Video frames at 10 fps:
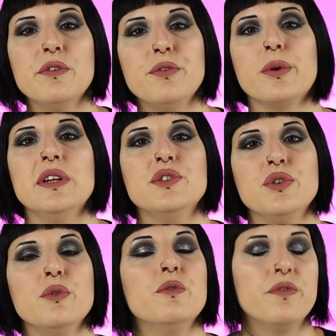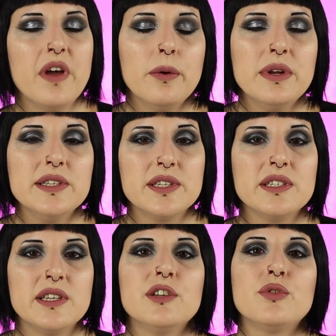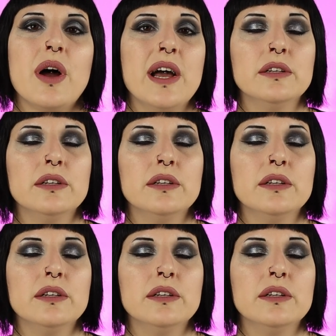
if you're into fairies, etc.